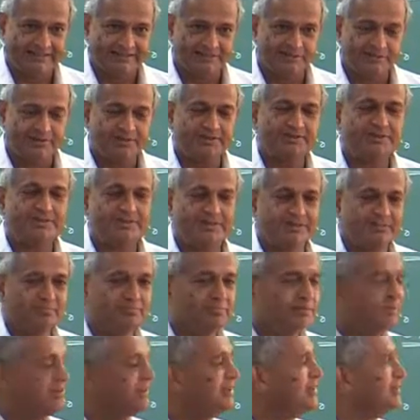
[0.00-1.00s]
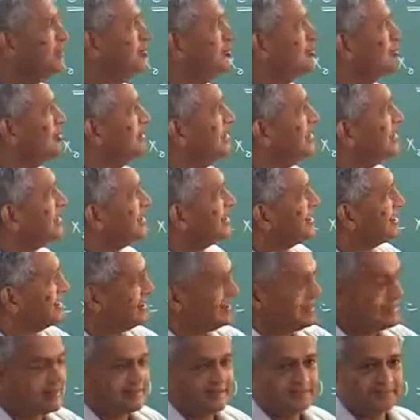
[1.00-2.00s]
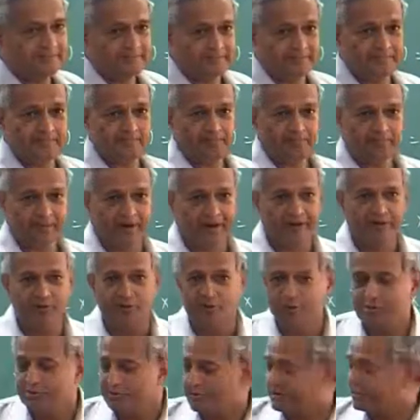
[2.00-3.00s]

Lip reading: which is simply you integrate. How will you